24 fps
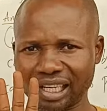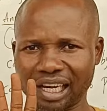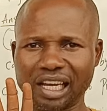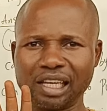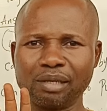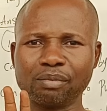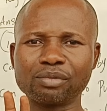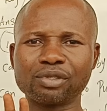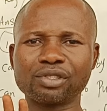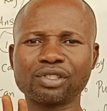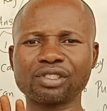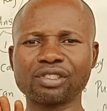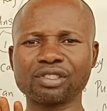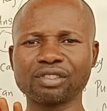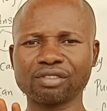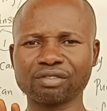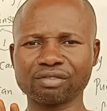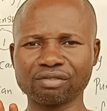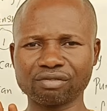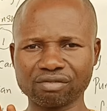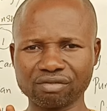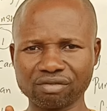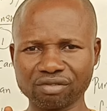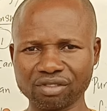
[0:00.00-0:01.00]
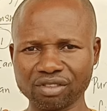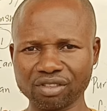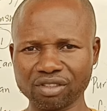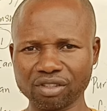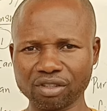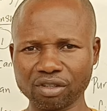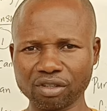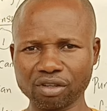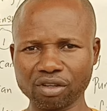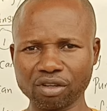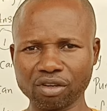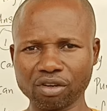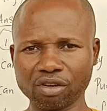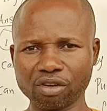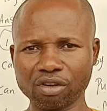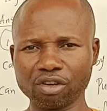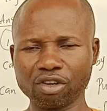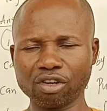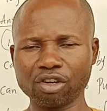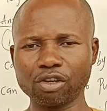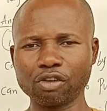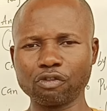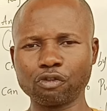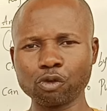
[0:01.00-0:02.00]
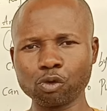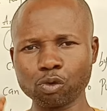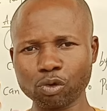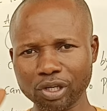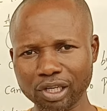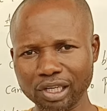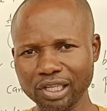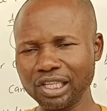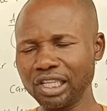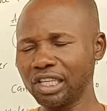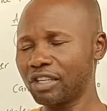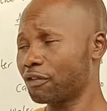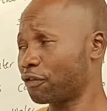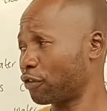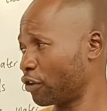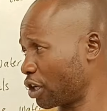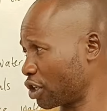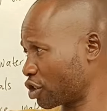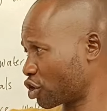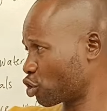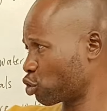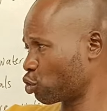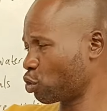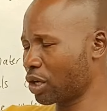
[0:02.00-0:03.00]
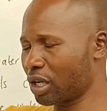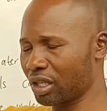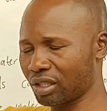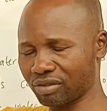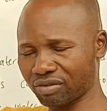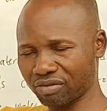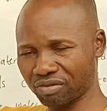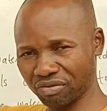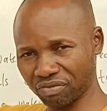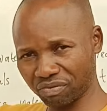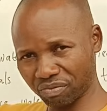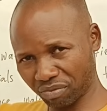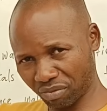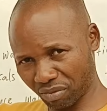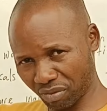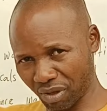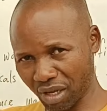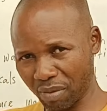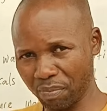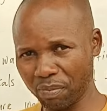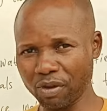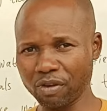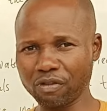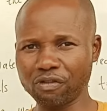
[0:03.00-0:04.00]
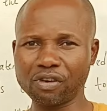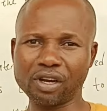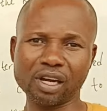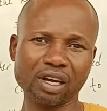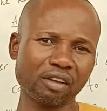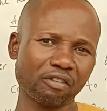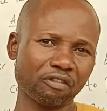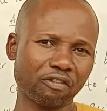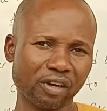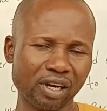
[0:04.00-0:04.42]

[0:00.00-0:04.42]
times. If you read it first one, maybe very